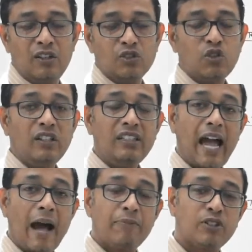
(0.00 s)
So, in the
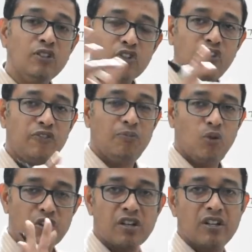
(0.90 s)
absence of
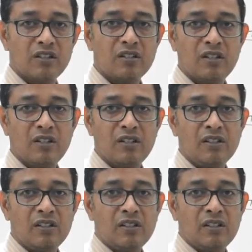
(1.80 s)
motion,
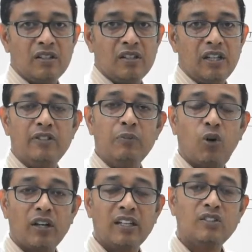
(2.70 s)
if the
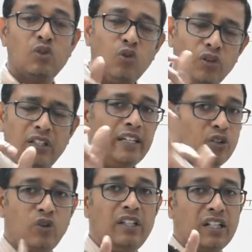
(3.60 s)
body is only and
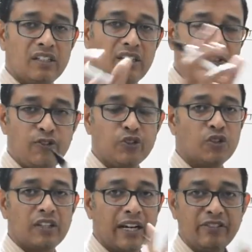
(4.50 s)
only under the influence
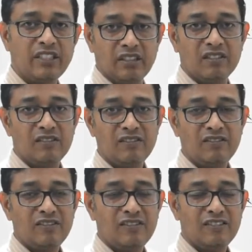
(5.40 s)
of gravity,
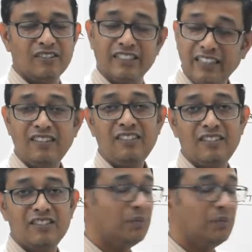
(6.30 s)
then the